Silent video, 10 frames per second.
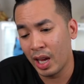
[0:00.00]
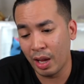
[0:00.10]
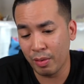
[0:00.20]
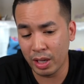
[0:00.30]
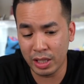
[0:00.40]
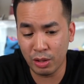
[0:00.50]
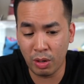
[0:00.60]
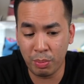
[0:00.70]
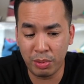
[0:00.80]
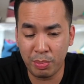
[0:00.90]
and guys just
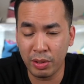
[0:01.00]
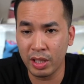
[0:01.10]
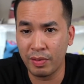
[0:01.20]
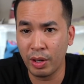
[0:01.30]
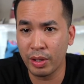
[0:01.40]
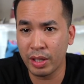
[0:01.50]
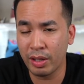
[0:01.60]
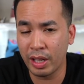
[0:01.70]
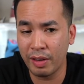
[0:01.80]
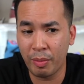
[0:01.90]
want to just put this video out
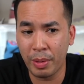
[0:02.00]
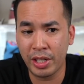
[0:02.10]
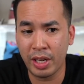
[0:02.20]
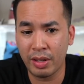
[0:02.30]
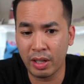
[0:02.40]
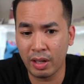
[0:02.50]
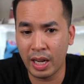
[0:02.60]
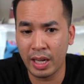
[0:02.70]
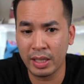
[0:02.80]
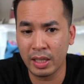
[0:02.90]
there the information out there
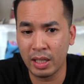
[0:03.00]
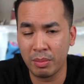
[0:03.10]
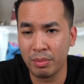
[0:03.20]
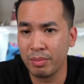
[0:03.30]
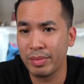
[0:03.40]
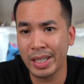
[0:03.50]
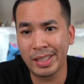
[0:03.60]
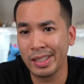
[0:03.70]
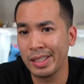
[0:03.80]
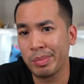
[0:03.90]
guys um like i
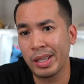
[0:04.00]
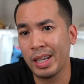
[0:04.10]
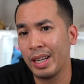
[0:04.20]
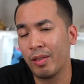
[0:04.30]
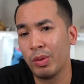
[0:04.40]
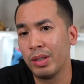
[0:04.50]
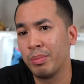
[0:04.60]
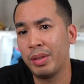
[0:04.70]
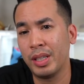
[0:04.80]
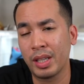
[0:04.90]
said just got everyone
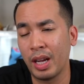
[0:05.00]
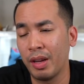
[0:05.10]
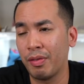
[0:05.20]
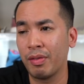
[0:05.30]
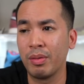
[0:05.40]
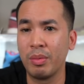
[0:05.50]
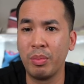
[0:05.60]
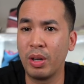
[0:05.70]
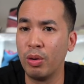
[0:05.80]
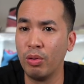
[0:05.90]
be safe
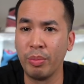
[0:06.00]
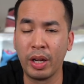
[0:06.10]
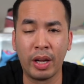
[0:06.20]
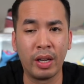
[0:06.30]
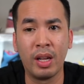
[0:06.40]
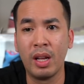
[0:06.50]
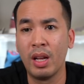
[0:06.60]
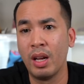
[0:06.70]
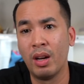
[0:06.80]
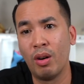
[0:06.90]
be cool man
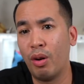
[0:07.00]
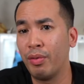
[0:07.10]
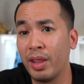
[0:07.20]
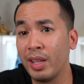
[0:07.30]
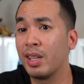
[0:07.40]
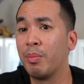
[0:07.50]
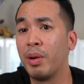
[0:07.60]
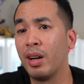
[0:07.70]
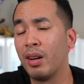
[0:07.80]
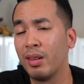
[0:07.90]
hopefully things get
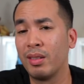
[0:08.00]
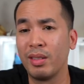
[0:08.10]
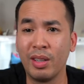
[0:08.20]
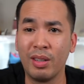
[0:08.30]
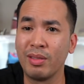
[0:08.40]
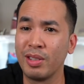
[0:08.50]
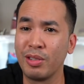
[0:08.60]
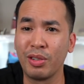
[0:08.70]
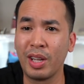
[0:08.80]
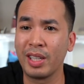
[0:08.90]
better you know
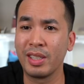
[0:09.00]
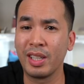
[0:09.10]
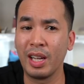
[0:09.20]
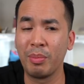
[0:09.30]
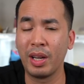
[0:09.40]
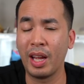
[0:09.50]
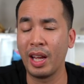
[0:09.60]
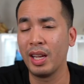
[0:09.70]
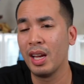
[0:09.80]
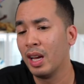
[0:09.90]
that's only thing i can say but
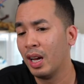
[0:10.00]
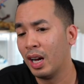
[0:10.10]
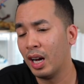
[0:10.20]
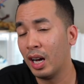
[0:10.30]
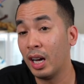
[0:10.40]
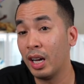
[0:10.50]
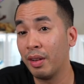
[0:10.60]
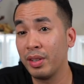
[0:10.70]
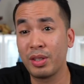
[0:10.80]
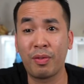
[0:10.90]
hey uh,
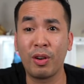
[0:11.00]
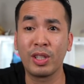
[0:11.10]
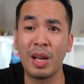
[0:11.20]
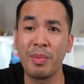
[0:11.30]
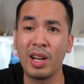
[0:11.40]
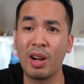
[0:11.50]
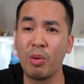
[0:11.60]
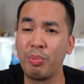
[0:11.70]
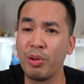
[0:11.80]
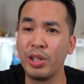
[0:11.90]
if this is your first time here i
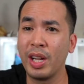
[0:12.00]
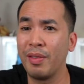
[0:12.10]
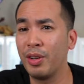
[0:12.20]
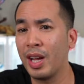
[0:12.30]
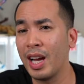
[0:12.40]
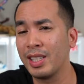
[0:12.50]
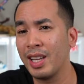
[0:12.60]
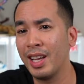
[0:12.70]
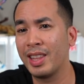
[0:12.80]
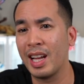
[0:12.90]
would appreciate if you guys
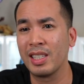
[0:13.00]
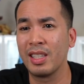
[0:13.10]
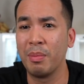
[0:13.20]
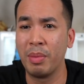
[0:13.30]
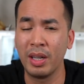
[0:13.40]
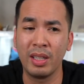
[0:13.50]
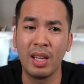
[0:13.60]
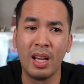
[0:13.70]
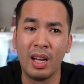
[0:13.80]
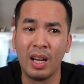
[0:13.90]
hit that sub button
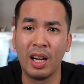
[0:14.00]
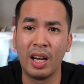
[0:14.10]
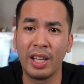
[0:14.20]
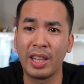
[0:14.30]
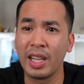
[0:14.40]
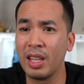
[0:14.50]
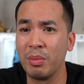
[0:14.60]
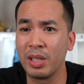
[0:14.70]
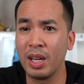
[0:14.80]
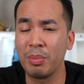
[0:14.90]
uh, hit that
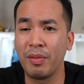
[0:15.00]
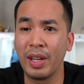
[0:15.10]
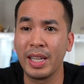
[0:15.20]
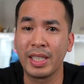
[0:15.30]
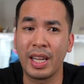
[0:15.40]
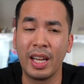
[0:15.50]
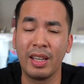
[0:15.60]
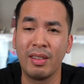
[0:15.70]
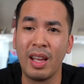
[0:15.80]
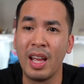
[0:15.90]
thumbs up if you guys
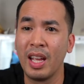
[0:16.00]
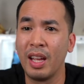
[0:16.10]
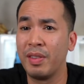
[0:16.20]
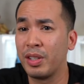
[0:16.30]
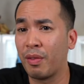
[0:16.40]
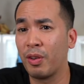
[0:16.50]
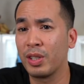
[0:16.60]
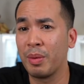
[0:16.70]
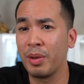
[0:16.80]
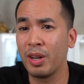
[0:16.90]
can if it's your
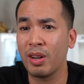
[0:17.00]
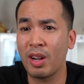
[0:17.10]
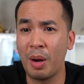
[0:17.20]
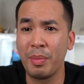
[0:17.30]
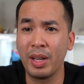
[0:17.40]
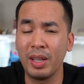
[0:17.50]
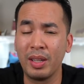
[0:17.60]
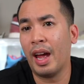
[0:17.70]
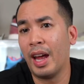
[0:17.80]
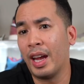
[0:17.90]
first time here comment
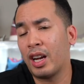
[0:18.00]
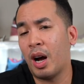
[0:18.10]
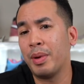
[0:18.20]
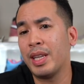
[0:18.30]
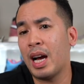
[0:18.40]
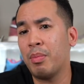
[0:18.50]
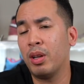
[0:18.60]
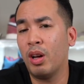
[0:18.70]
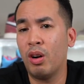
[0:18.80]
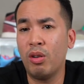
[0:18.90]
hey comment down
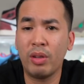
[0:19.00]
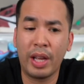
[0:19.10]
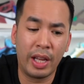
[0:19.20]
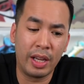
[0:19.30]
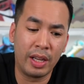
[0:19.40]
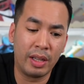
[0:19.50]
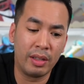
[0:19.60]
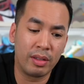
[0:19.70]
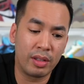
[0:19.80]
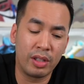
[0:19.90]
below
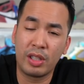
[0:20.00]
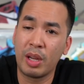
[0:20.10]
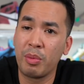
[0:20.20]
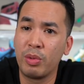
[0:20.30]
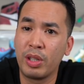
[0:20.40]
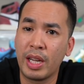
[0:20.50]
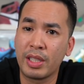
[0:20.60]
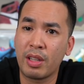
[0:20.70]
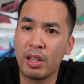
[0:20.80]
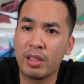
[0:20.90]
and just tell me what you
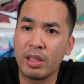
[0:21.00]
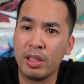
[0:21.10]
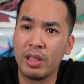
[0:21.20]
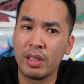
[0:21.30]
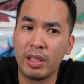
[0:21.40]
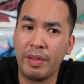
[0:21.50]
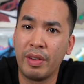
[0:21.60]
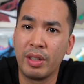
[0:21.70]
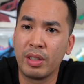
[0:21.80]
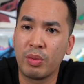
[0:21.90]
guys thoughts is
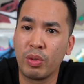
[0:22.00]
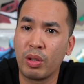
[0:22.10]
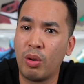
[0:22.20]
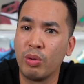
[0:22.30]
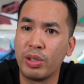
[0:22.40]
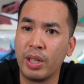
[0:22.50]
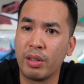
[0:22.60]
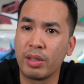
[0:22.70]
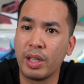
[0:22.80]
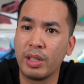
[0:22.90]
even just with the whole
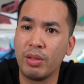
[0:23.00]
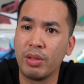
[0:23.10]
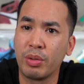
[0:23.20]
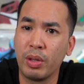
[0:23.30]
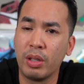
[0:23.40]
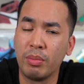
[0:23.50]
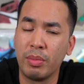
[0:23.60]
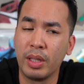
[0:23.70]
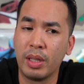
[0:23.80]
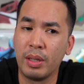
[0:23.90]
sneaker state too as well
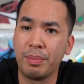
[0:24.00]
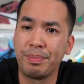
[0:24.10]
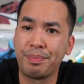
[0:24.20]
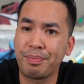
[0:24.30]
but um